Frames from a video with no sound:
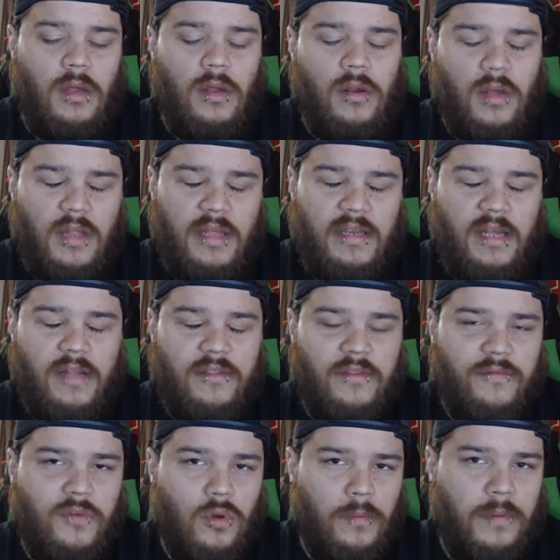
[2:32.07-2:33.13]
cleaned out the
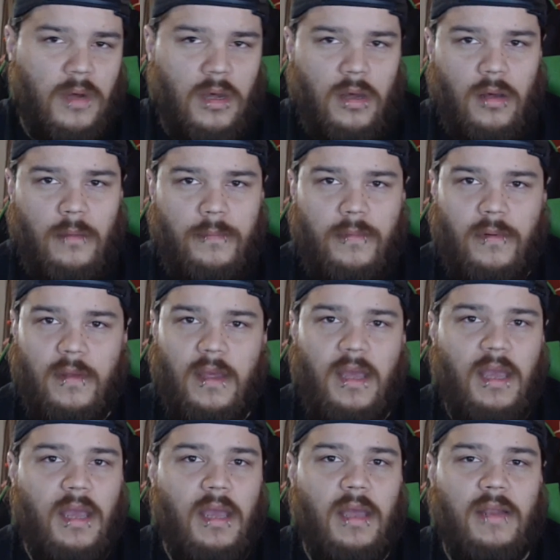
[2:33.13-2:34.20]
fuel pump
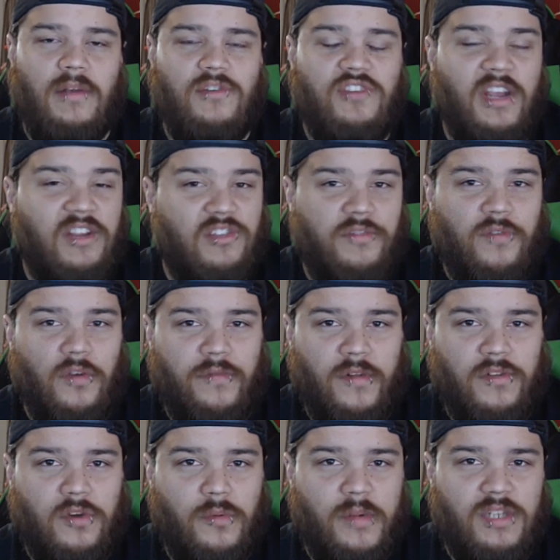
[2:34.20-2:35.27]
and changed the fuel filter
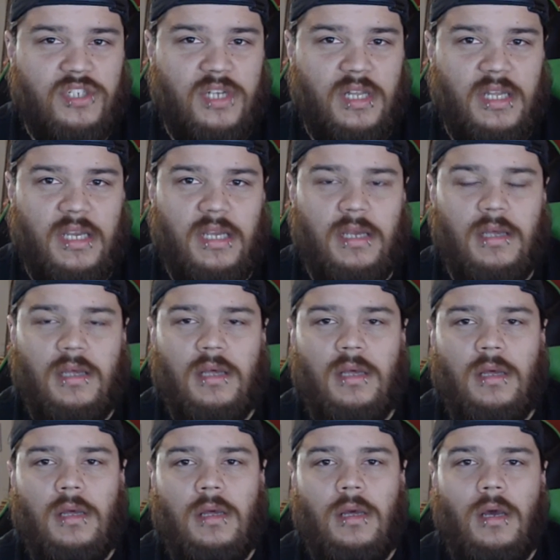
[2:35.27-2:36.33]
originally
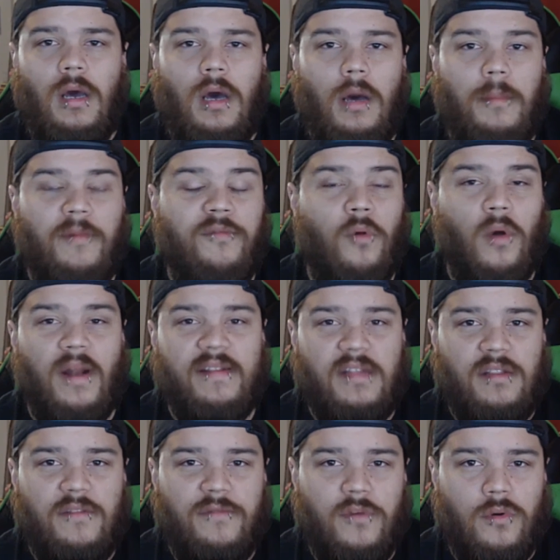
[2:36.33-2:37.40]
before I did the
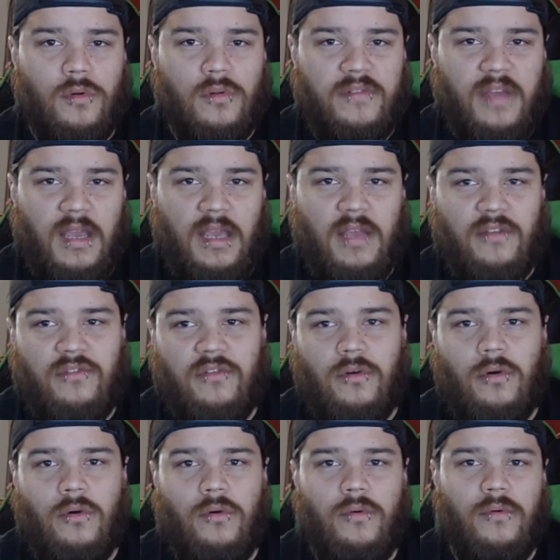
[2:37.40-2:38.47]
fuel tank,
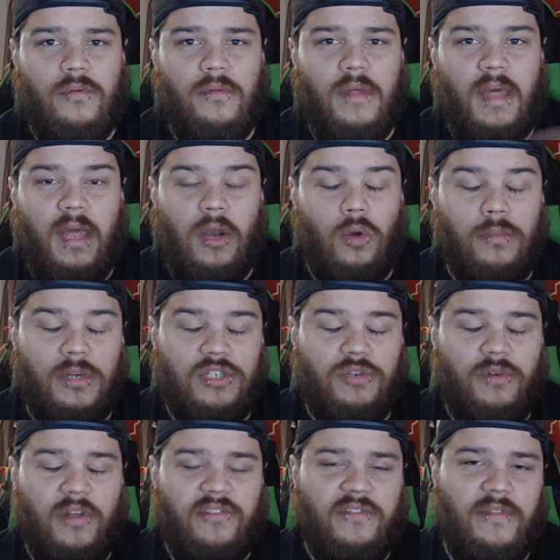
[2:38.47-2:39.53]
so I had a whole bunch of
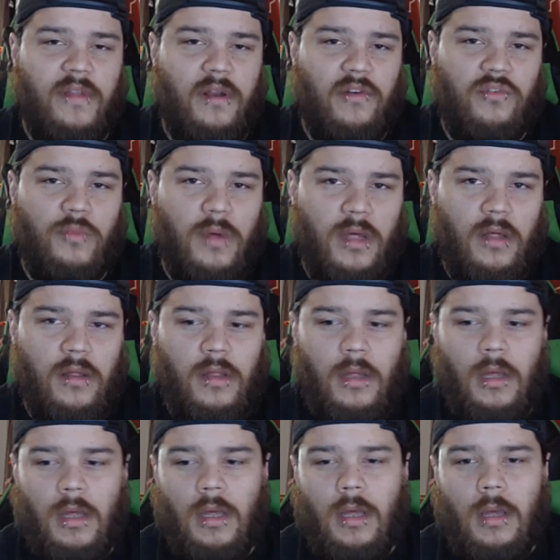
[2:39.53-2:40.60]
rust in there as well.
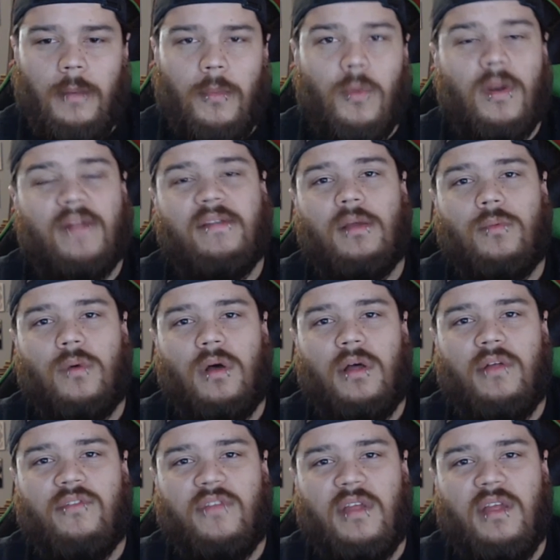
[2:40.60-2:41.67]
But what I did
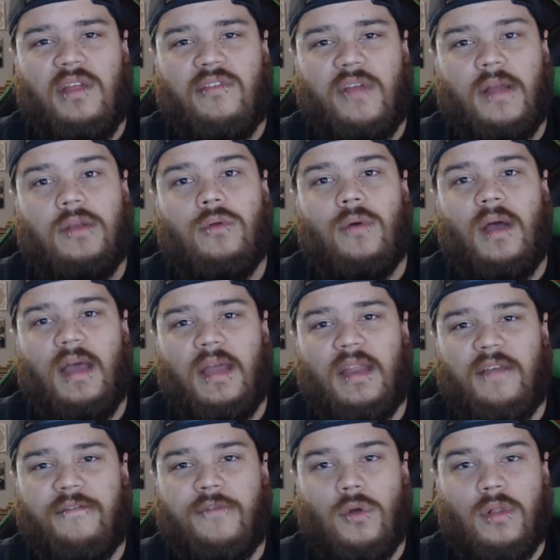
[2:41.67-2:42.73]
is I knew I had
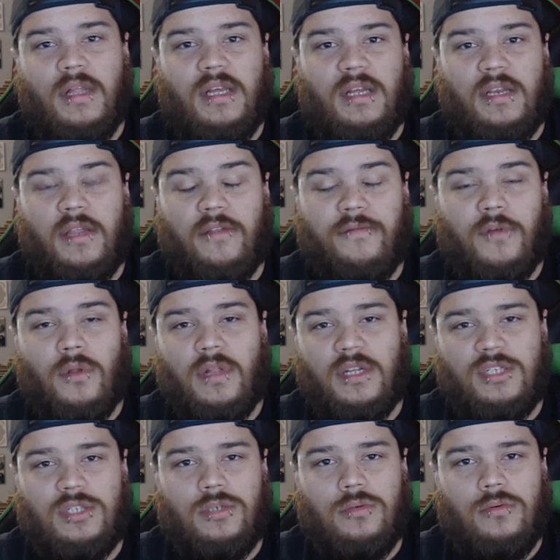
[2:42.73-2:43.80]
another fuel
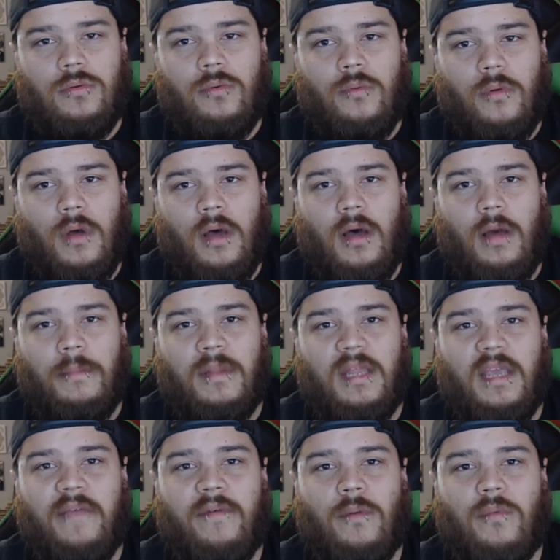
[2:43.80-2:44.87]
issue. I
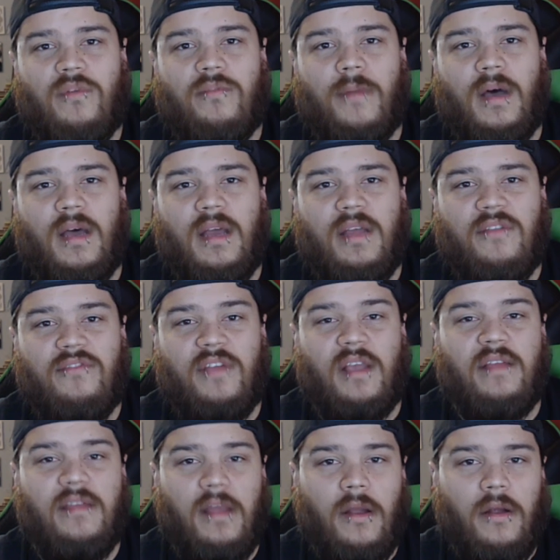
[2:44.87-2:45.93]
believe it was my
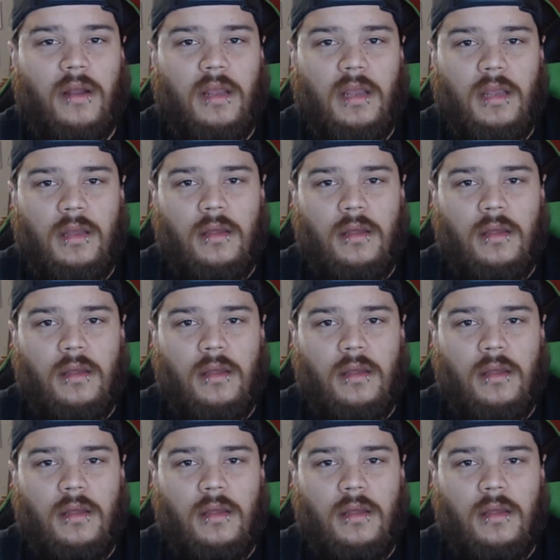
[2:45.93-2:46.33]
secondary